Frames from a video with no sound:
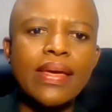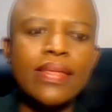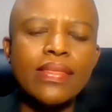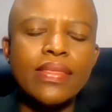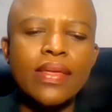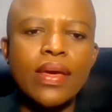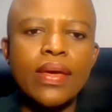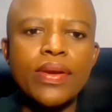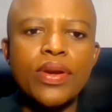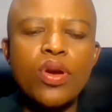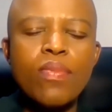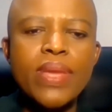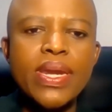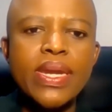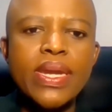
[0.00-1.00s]
that the
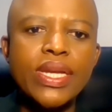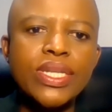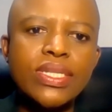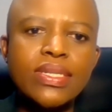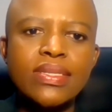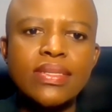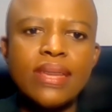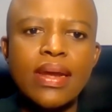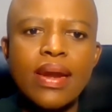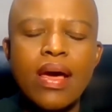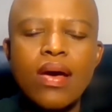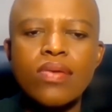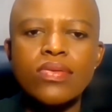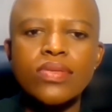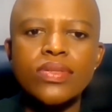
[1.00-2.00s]
recommendations
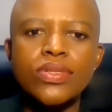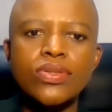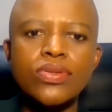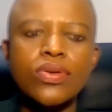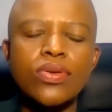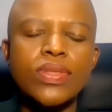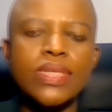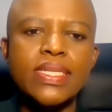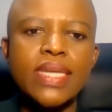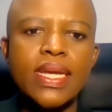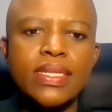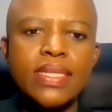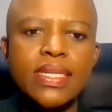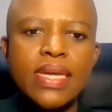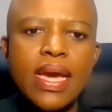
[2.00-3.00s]
around, you know, the
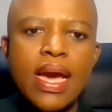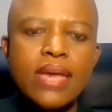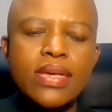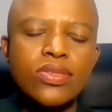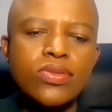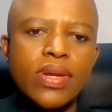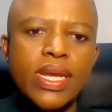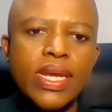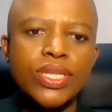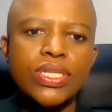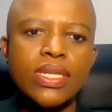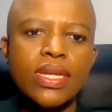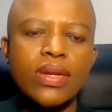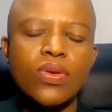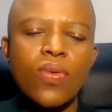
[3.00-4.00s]
10-day
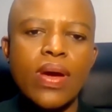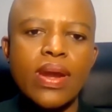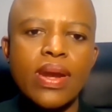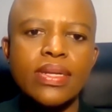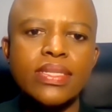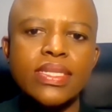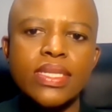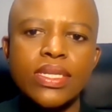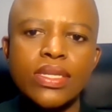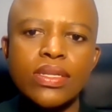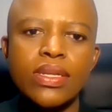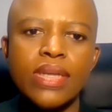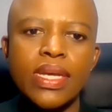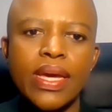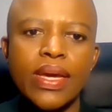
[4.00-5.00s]
isolation and
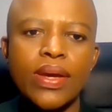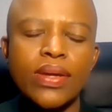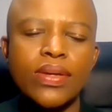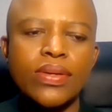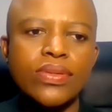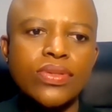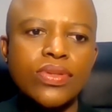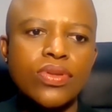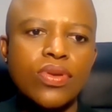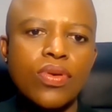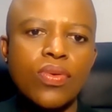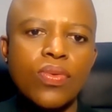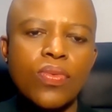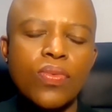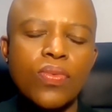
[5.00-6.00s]
quarantine, uh, you
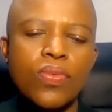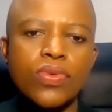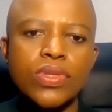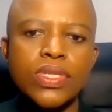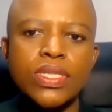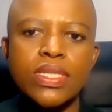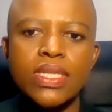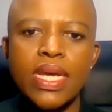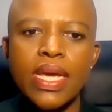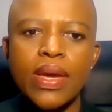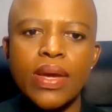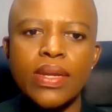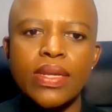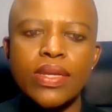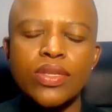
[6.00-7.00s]
know, would
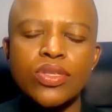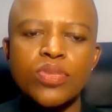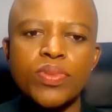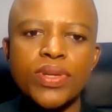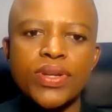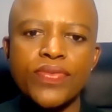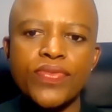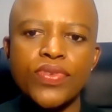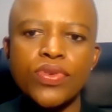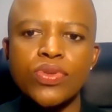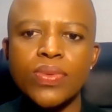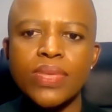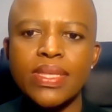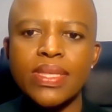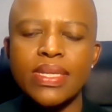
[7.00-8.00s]
uh, need to be
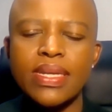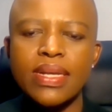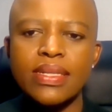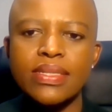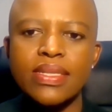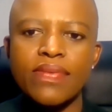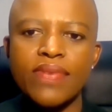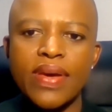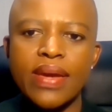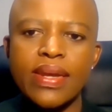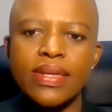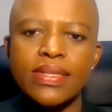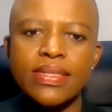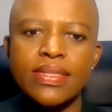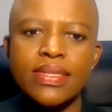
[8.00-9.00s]
reviewed with the Delta
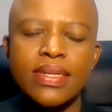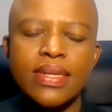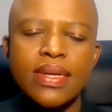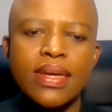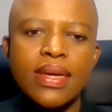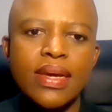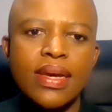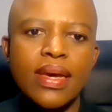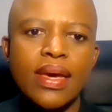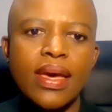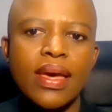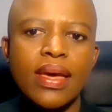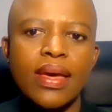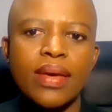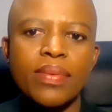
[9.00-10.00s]
variant
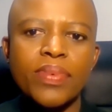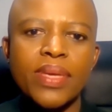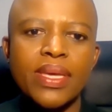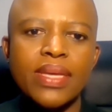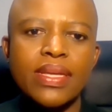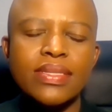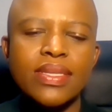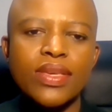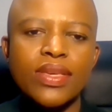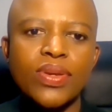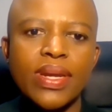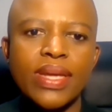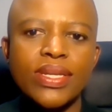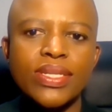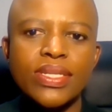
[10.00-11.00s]
uh, being in
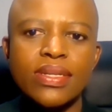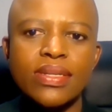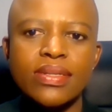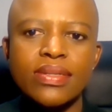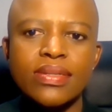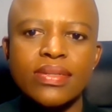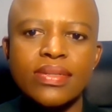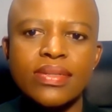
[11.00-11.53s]
circulation?